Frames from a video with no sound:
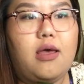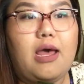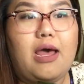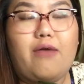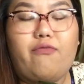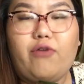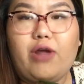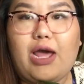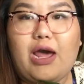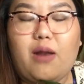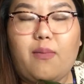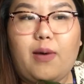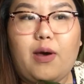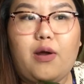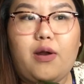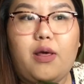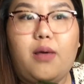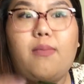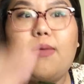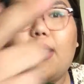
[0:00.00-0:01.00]
I forgot
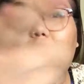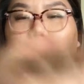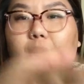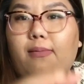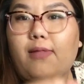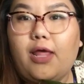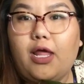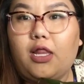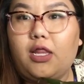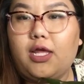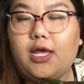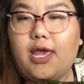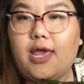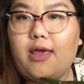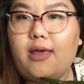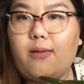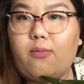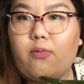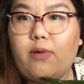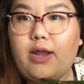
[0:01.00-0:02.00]
about him, and I'm like looking
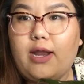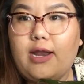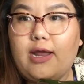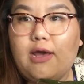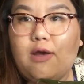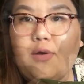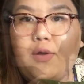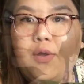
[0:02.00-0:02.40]
at him right now.